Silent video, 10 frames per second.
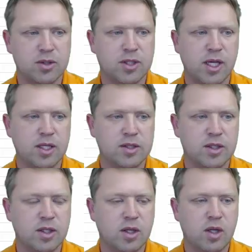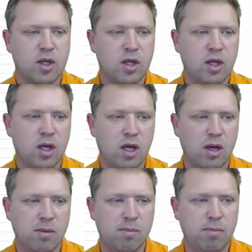So in this case,
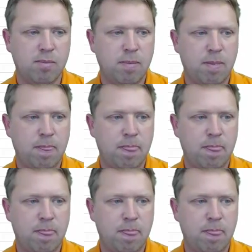um,